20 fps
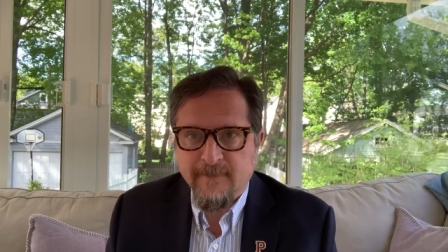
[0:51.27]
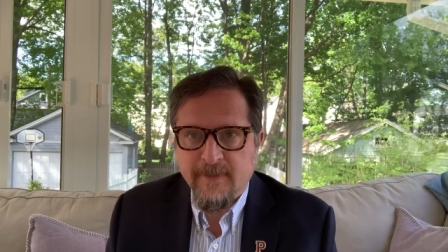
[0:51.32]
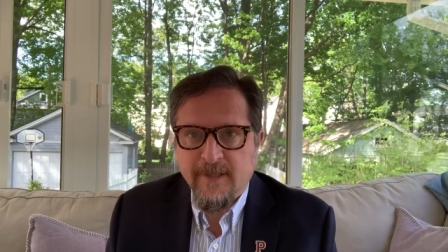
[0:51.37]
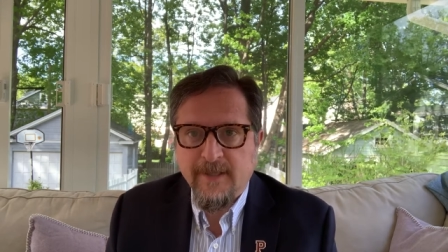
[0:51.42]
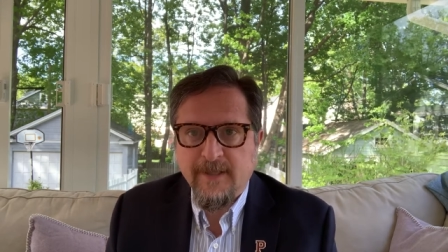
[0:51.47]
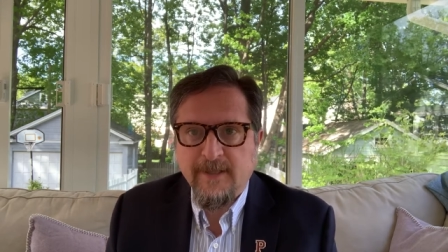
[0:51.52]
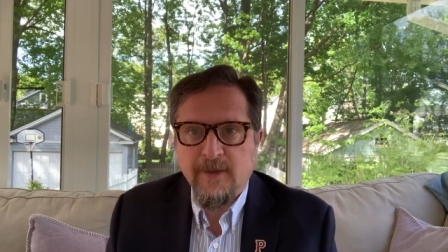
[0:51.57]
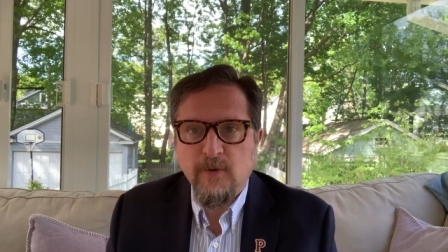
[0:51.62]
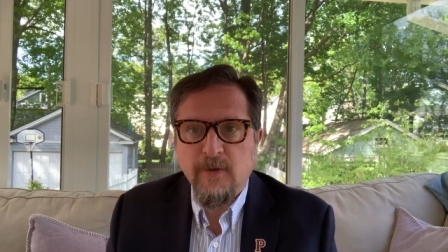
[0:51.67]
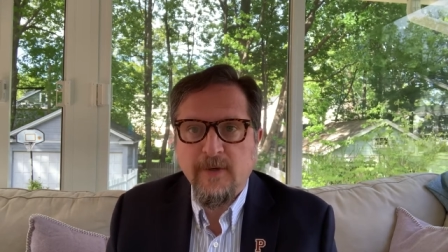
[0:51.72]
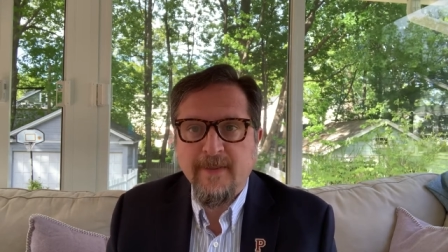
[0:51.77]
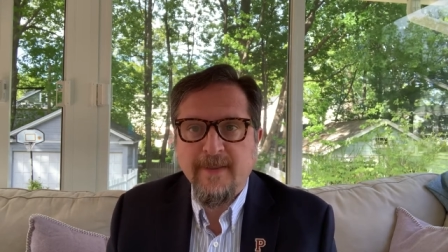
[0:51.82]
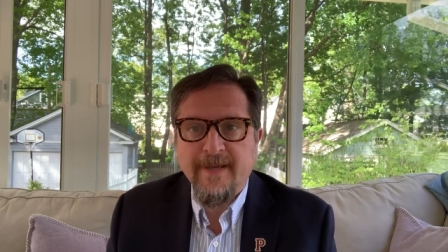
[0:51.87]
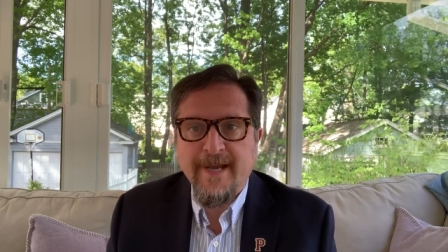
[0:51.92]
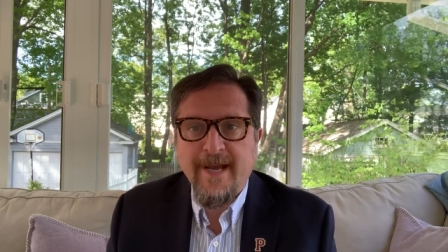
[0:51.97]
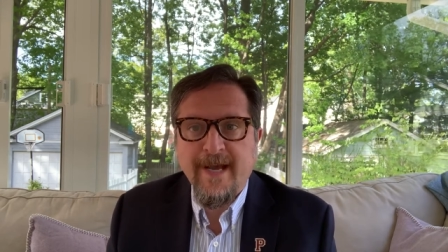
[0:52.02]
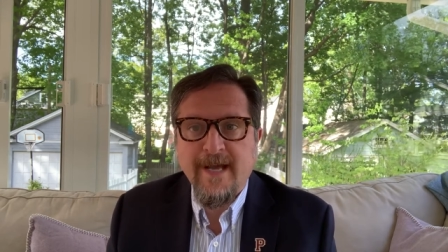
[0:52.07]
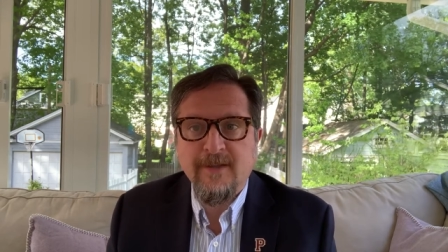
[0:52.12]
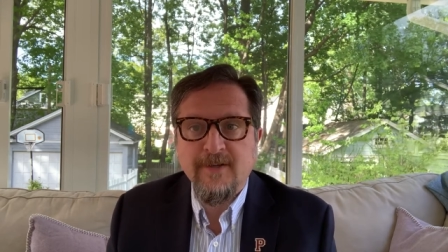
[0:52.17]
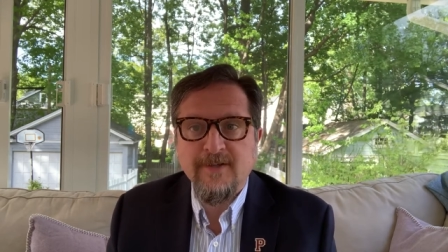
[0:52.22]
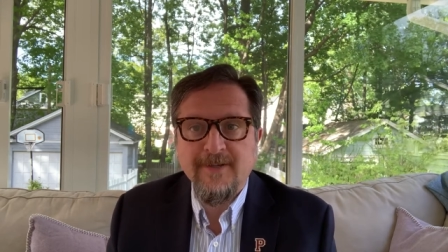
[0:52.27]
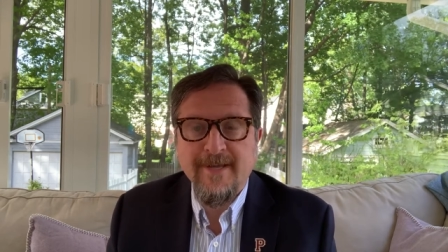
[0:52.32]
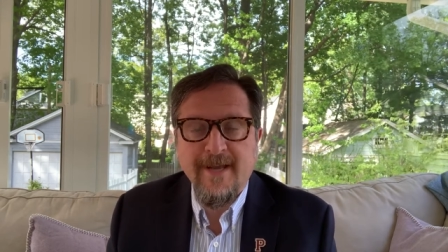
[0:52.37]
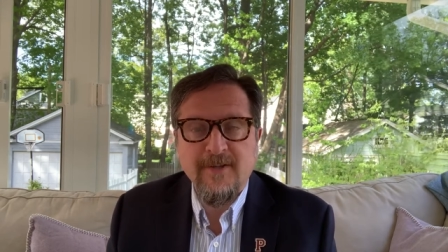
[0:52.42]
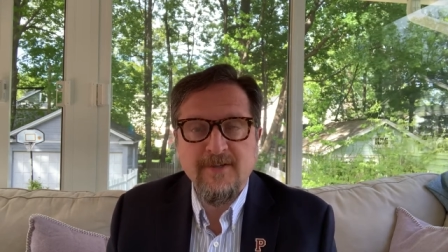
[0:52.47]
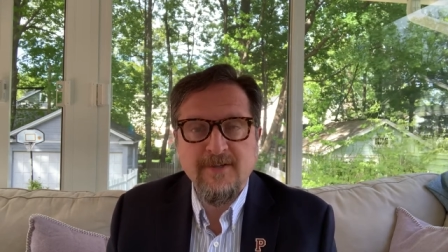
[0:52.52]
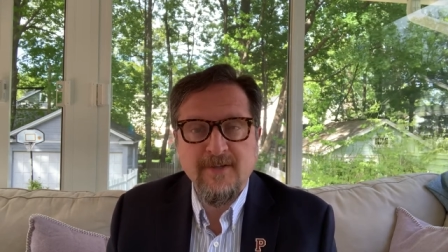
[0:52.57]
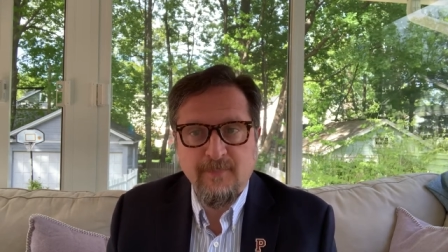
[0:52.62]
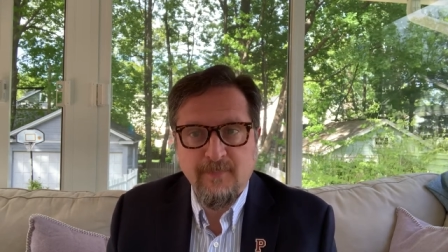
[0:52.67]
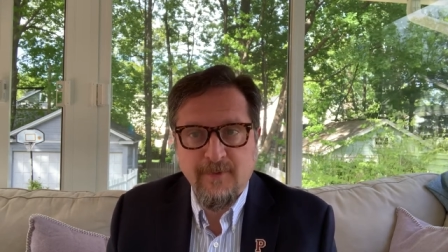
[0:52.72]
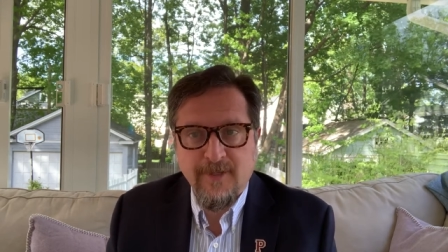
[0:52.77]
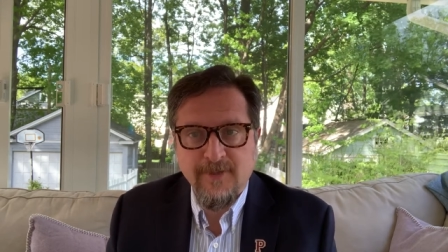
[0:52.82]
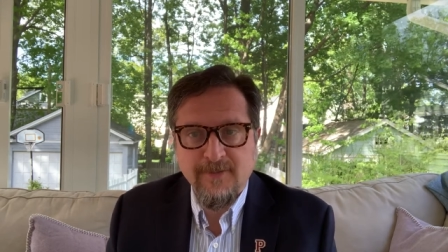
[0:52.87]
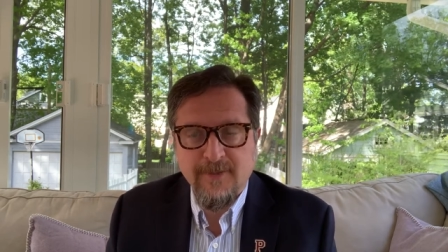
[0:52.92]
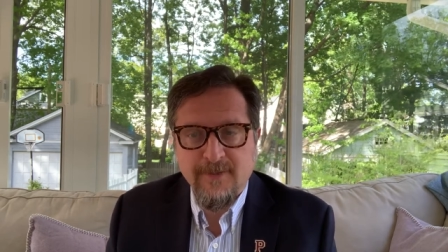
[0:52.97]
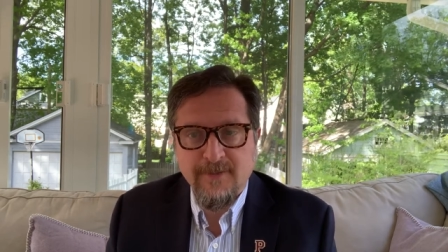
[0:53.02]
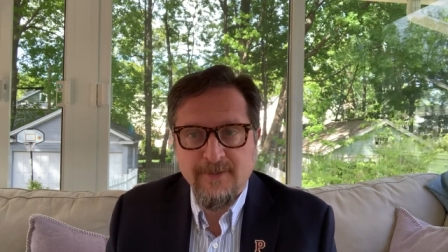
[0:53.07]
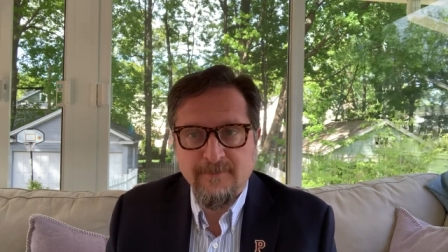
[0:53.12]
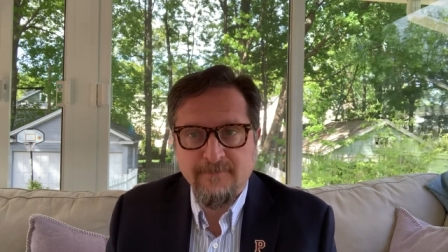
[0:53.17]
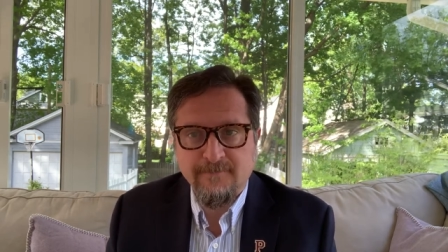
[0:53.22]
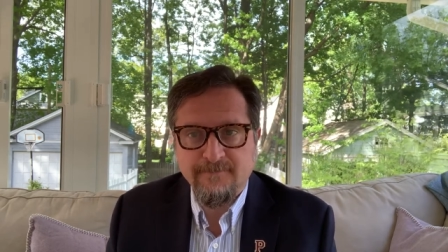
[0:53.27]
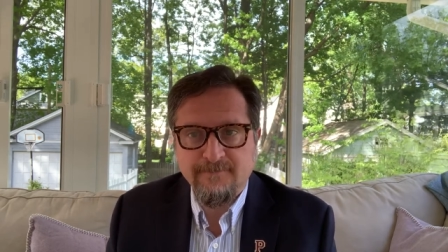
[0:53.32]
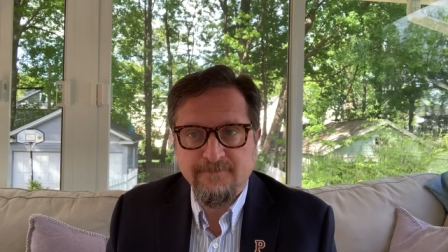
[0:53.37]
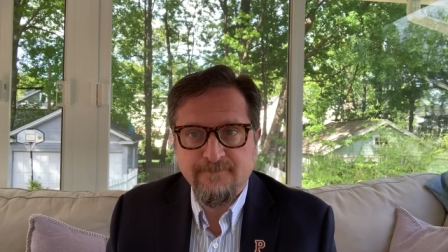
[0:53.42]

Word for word: including the college counseling process.